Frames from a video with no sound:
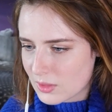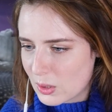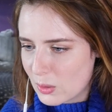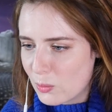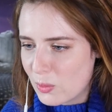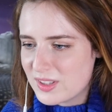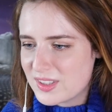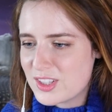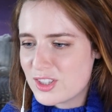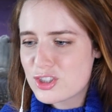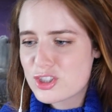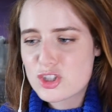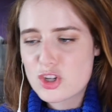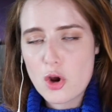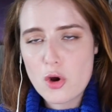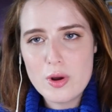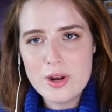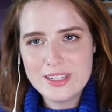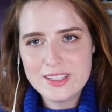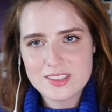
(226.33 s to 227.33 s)
Was he
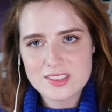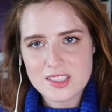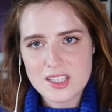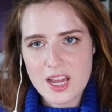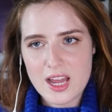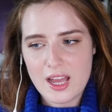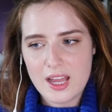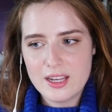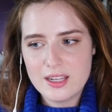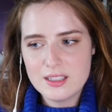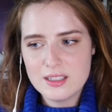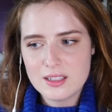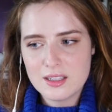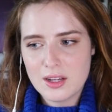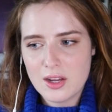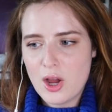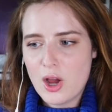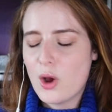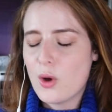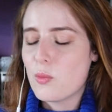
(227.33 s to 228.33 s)
showing
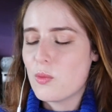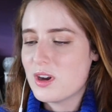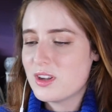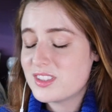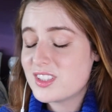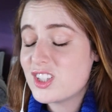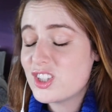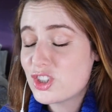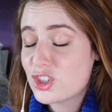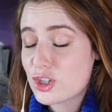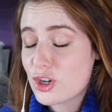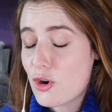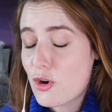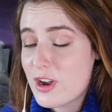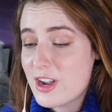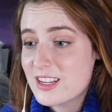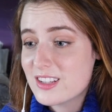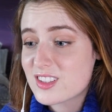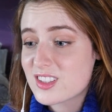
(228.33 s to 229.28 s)
skin? Was he showing